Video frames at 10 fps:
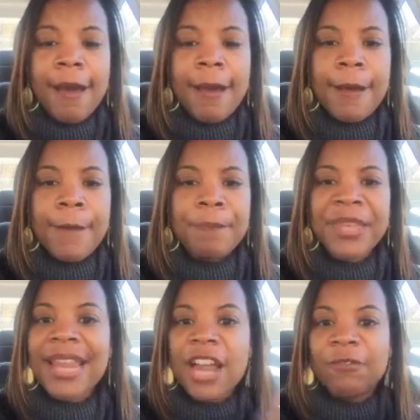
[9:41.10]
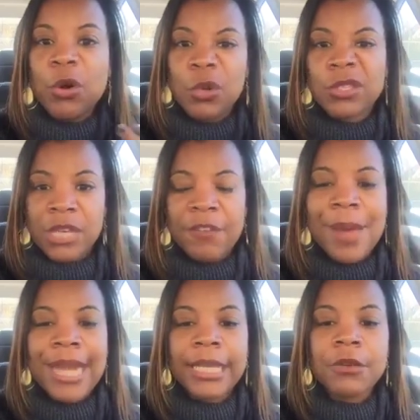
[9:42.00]
and how to focus on
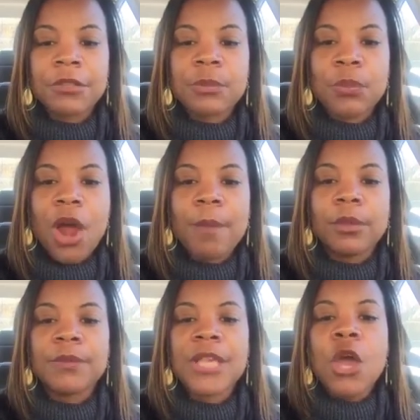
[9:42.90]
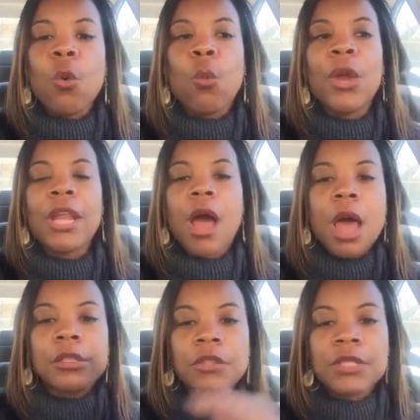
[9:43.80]
everybody else's problems. When
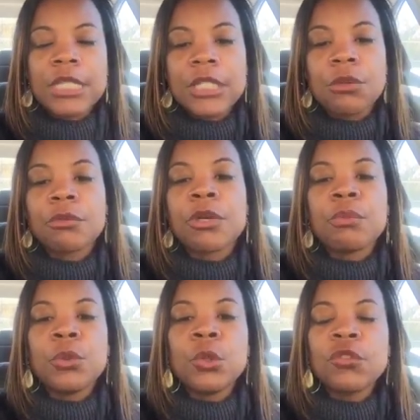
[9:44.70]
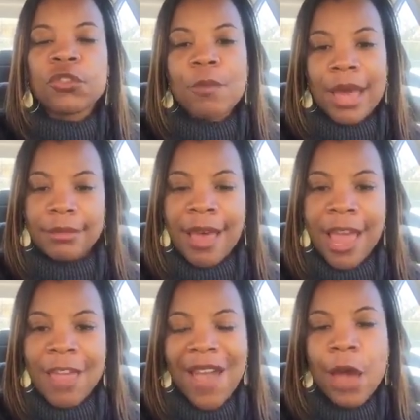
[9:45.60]
all of those things were removed from my
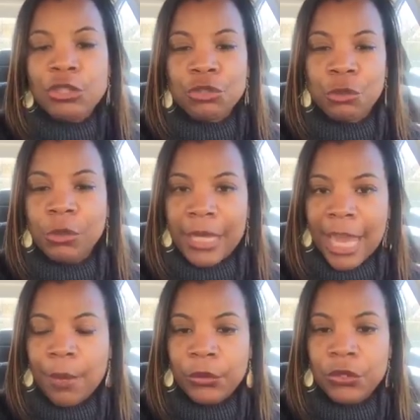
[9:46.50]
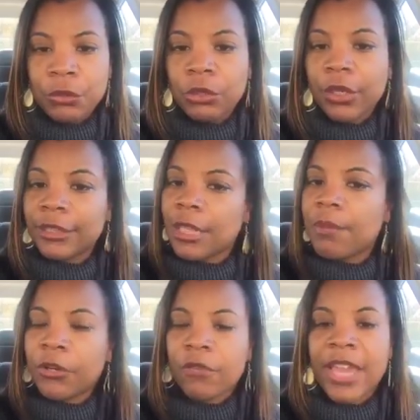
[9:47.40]
life, I was truly able to look at the
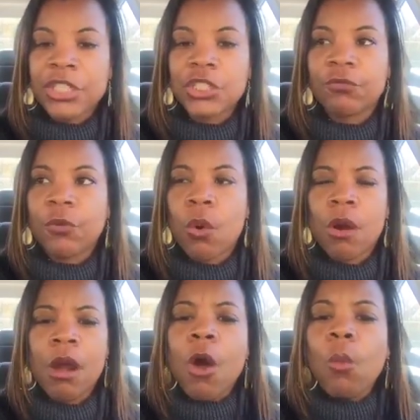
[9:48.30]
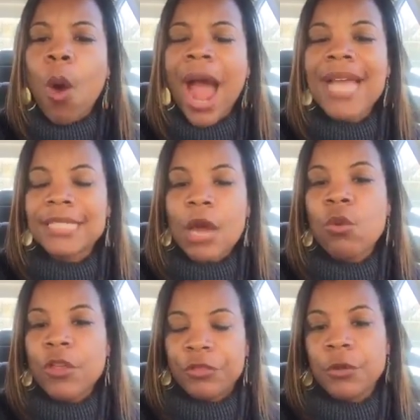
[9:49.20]
motivation for why did I
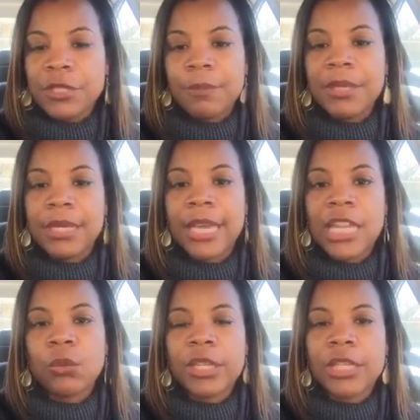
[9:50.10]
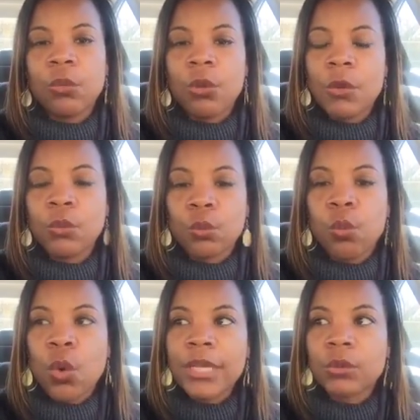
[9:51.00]
want those to begin with, and
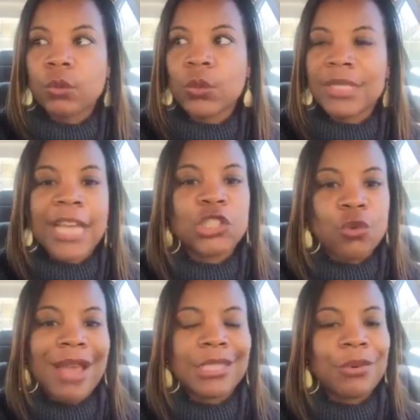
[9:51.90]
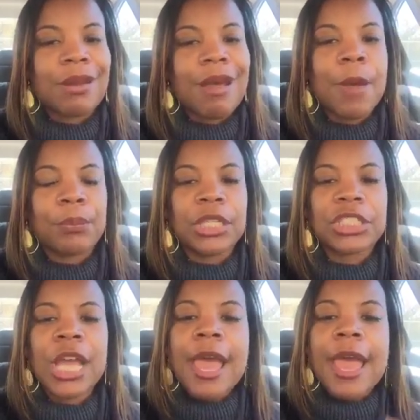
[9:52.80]
what was I trying to accomplish?